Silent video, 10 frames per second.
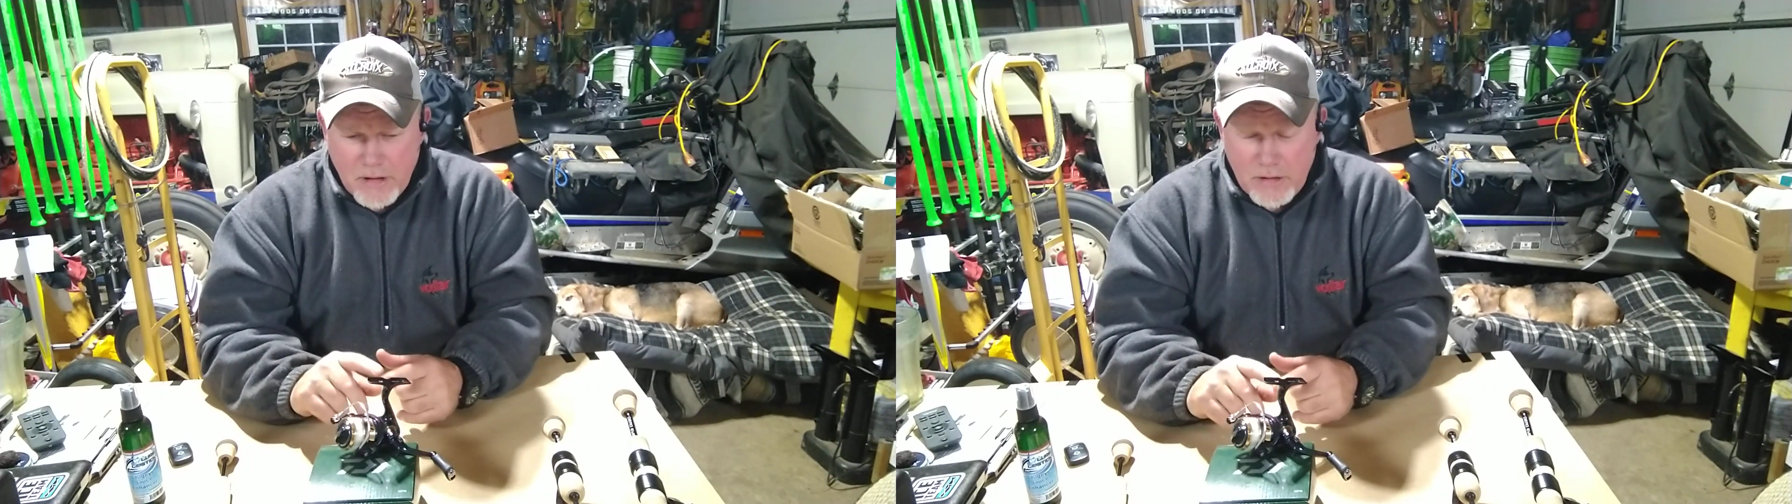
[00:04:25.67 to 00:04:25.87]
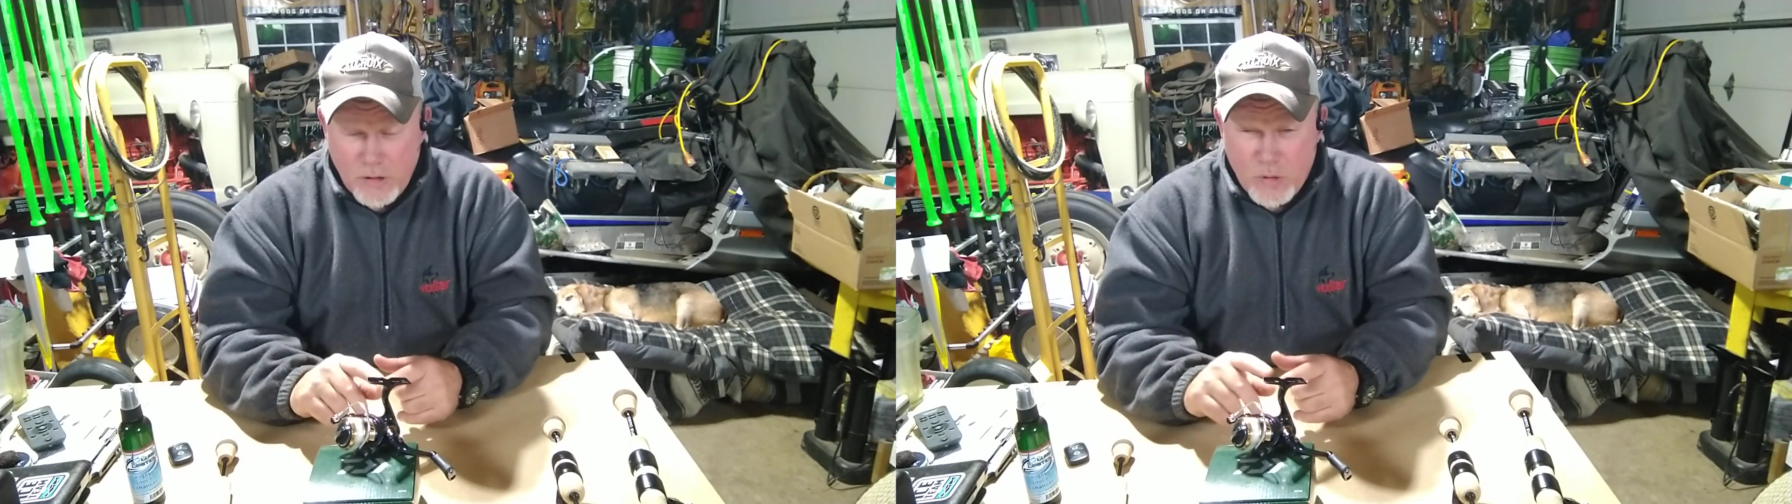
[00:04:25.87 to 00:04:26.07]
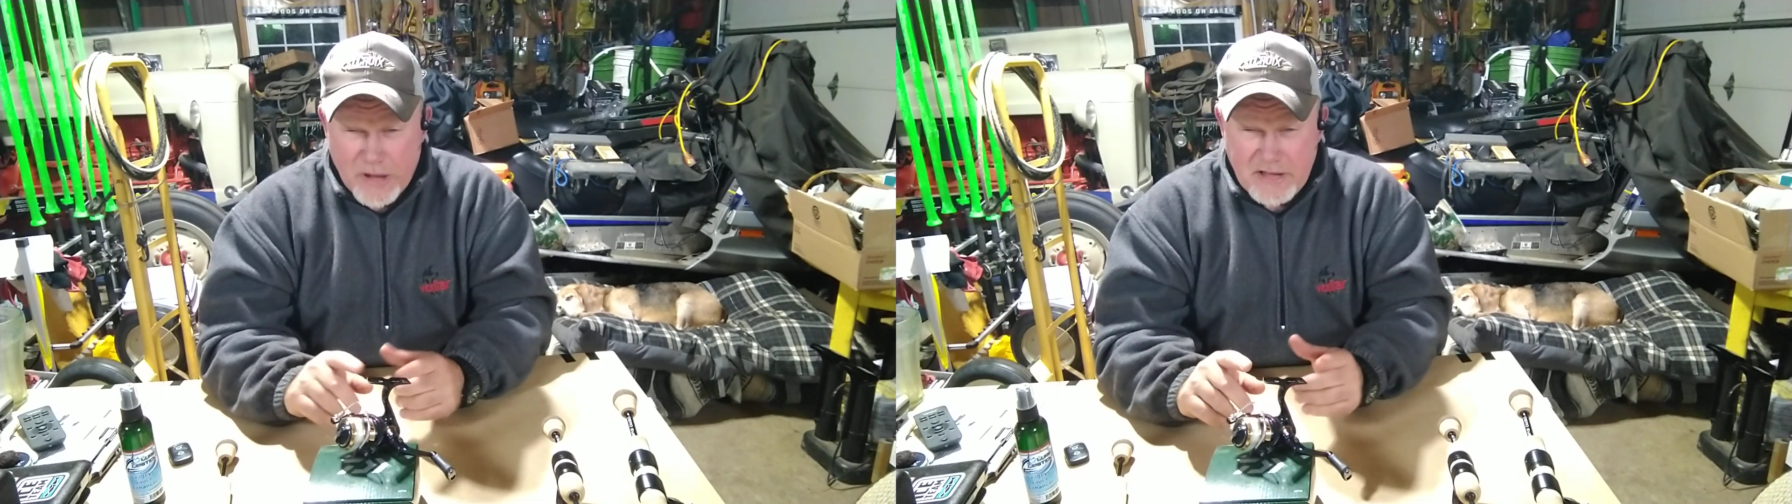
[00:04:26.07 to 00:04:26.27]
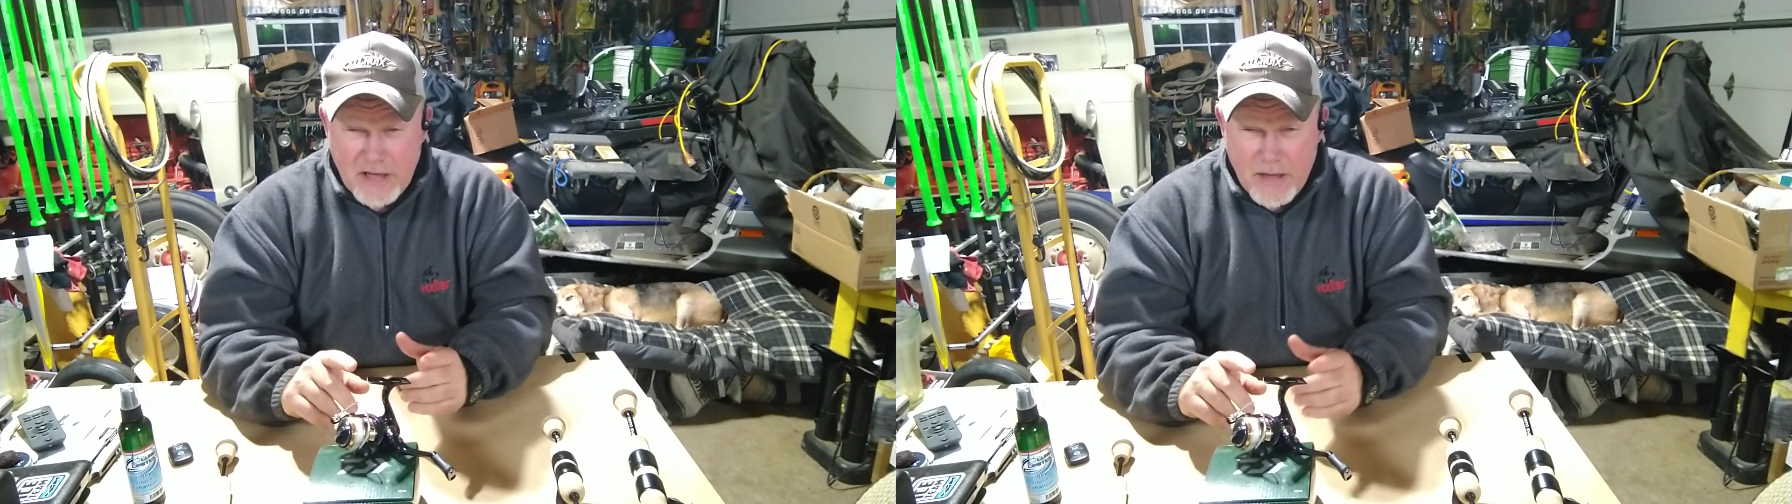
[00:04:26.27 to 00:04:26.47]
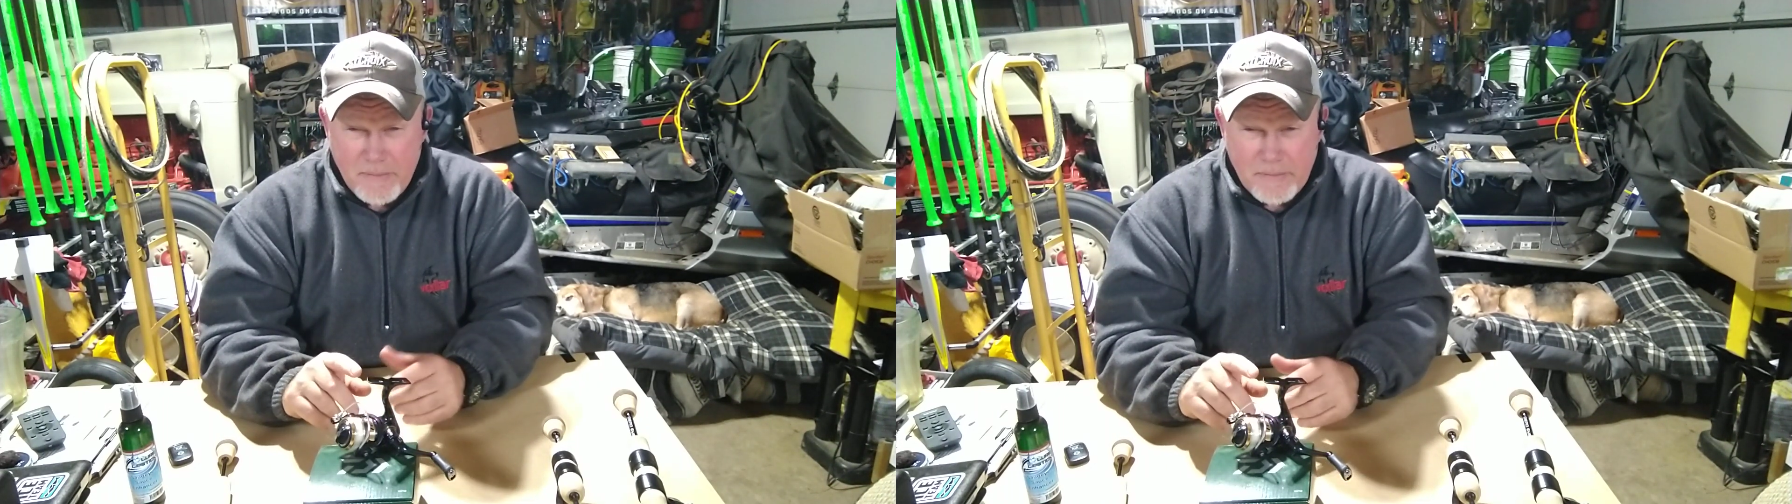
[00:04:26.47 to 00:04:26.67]
Little quick
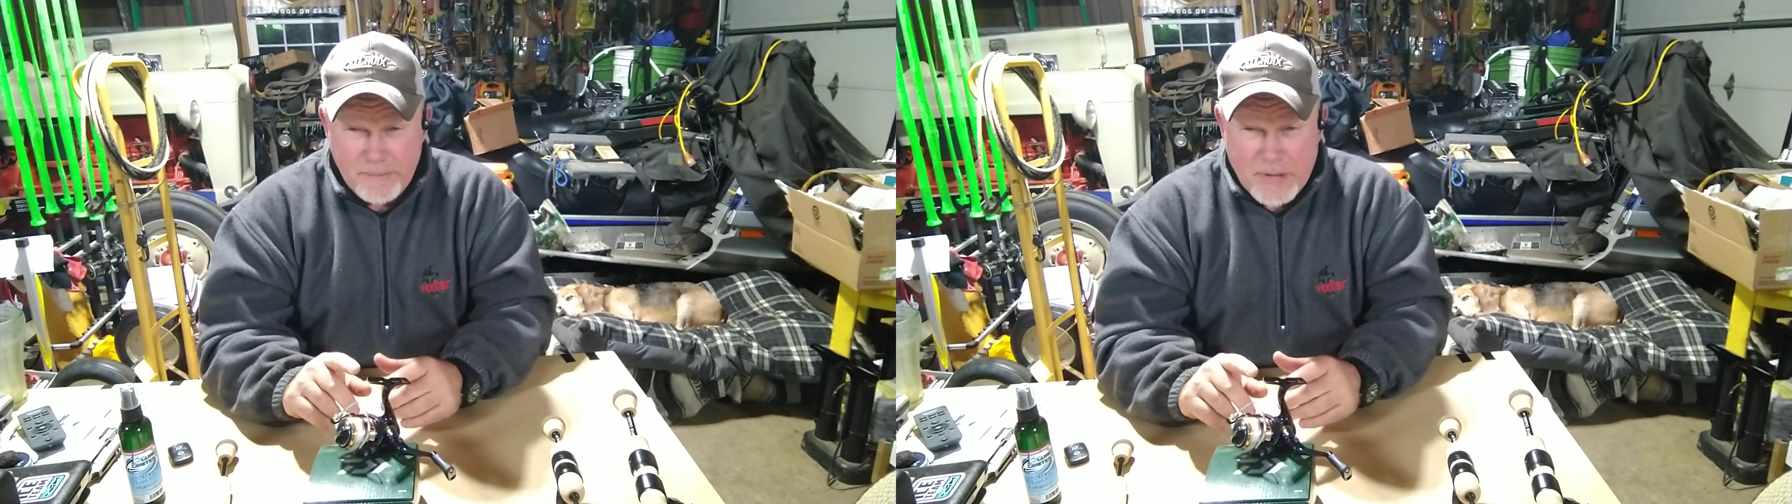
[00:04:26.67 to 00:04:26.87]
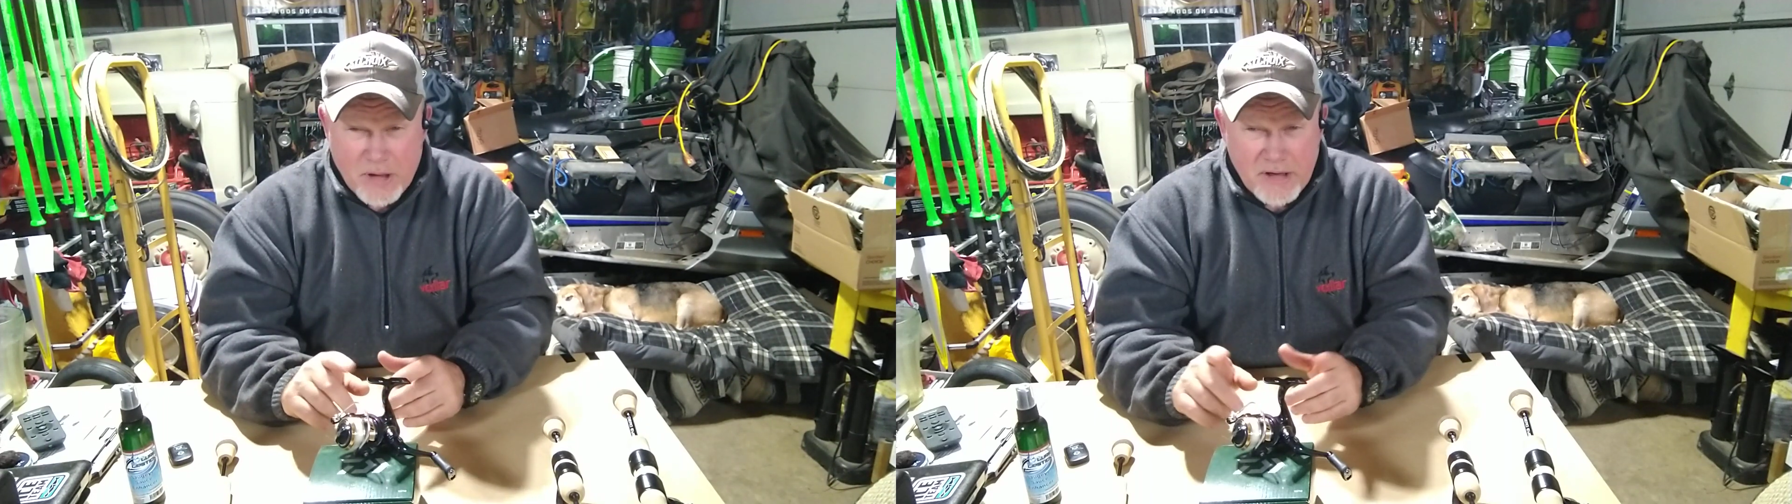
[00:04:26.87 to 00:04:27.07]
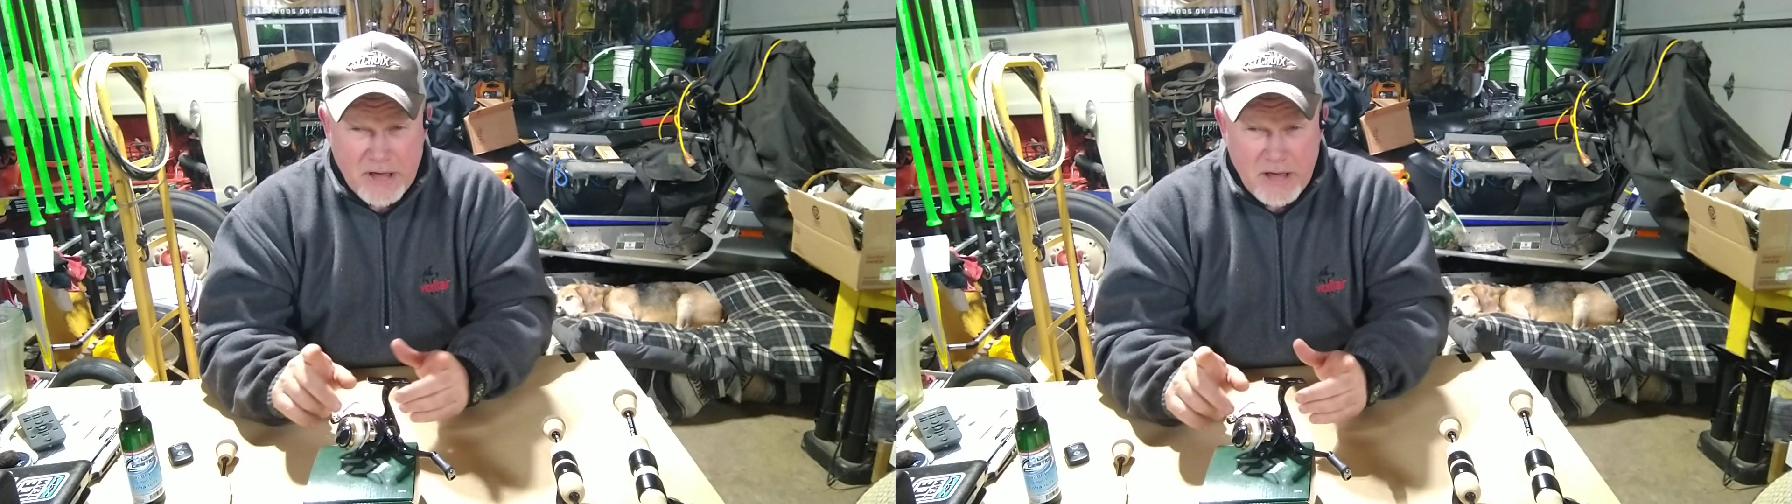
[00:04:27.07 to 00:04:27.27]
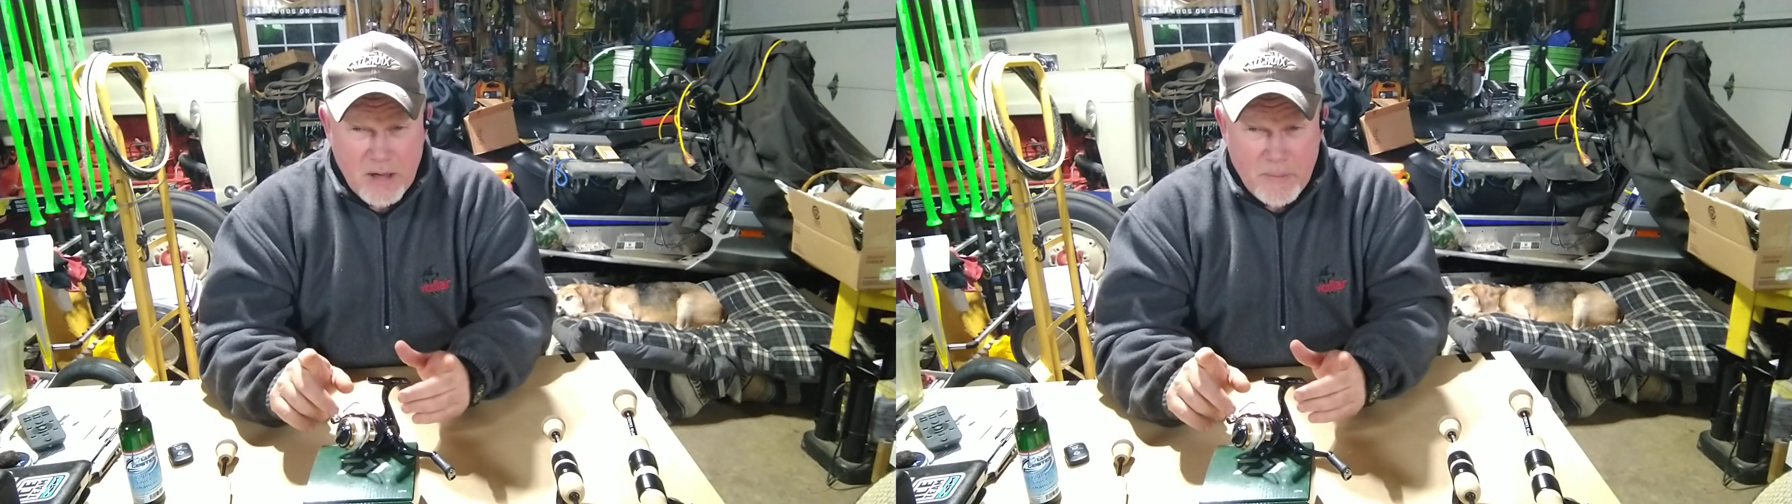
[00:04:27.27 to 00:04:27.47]
tip, parakeet